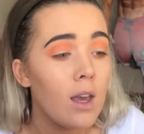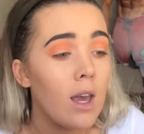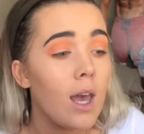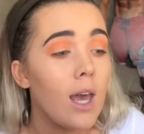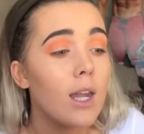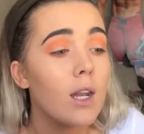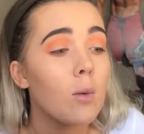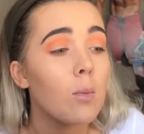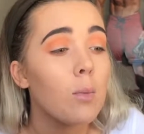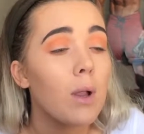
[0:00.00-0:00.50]

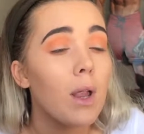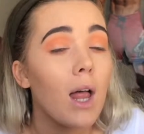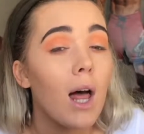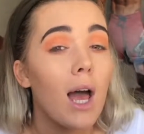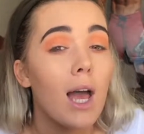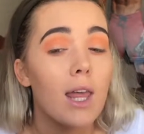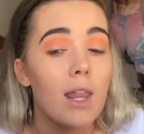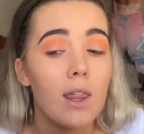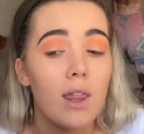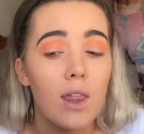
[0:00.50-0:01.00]
and
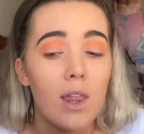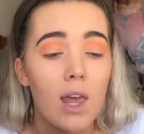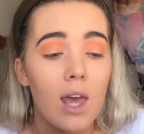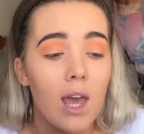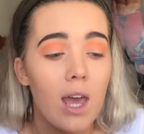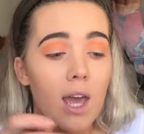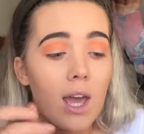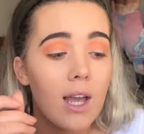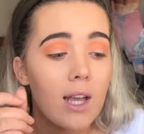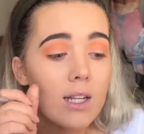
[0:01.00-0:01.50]
apply
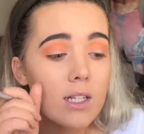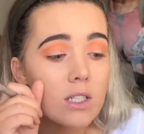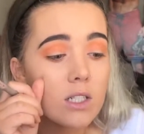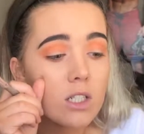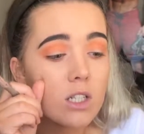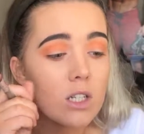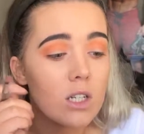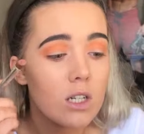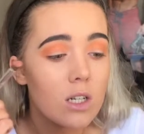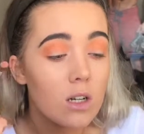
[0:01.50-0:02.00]
that
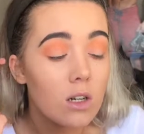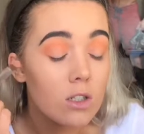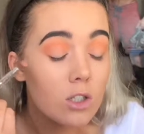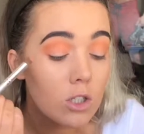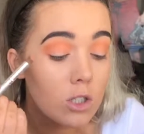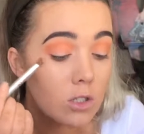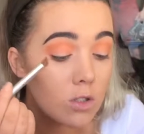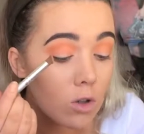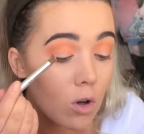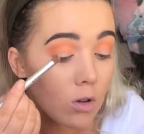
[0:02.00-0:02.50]

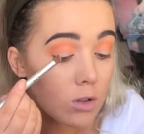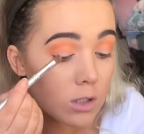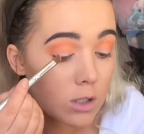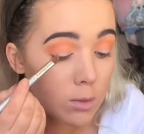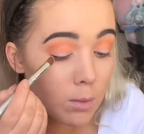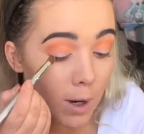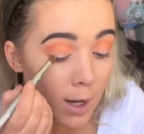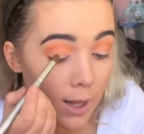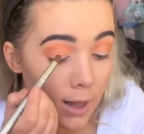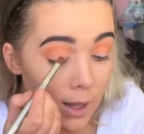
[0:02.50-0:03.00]
just
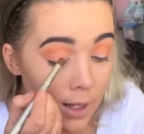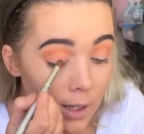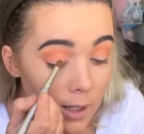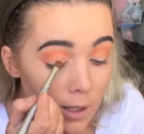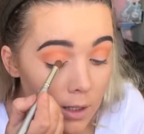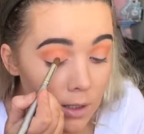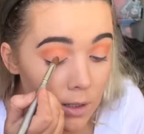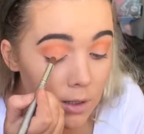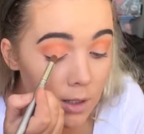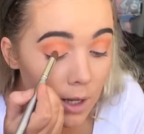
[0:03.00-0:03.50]
onto my
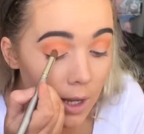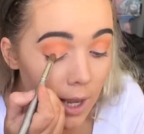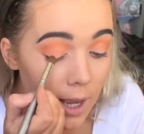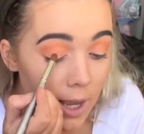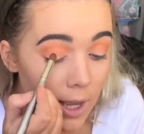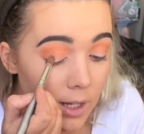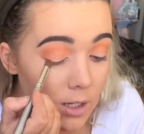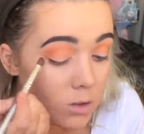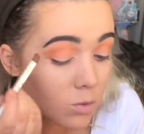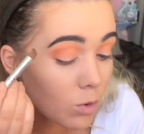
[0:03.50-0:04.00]
lid,
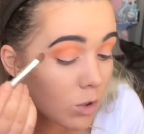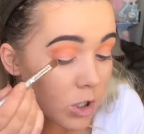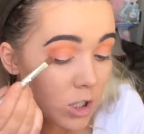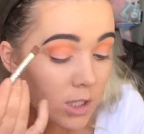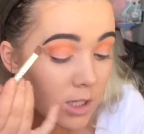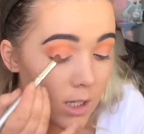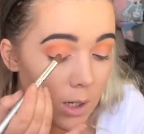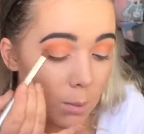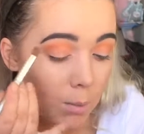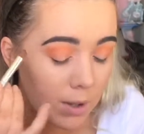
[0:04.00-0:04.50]
and we're
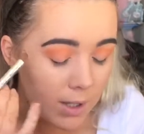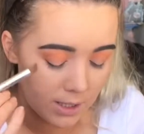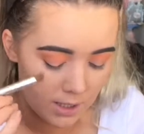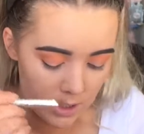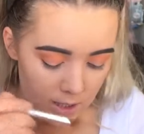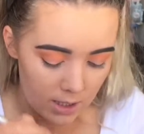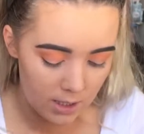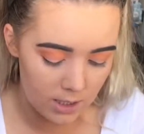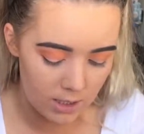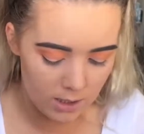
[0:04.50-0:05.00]
just going to blend
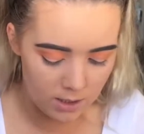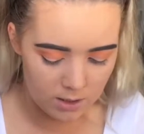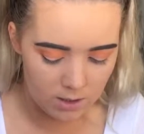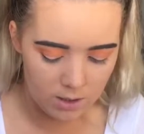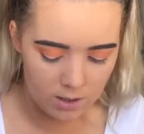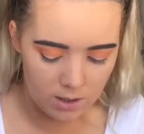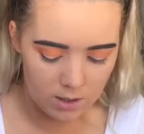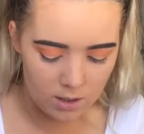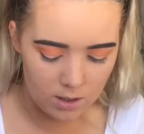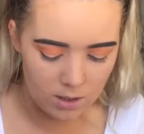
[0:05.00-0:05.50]
it
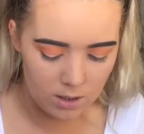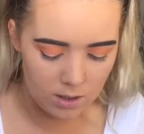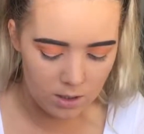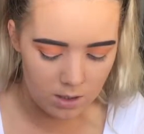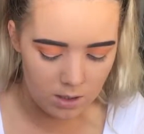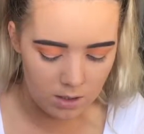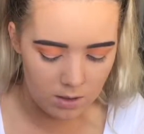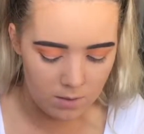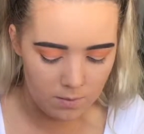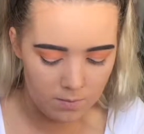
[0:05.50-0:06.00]
into
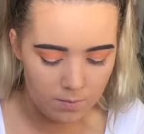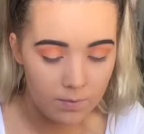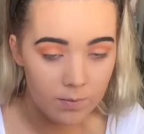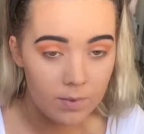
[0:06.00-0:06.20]
the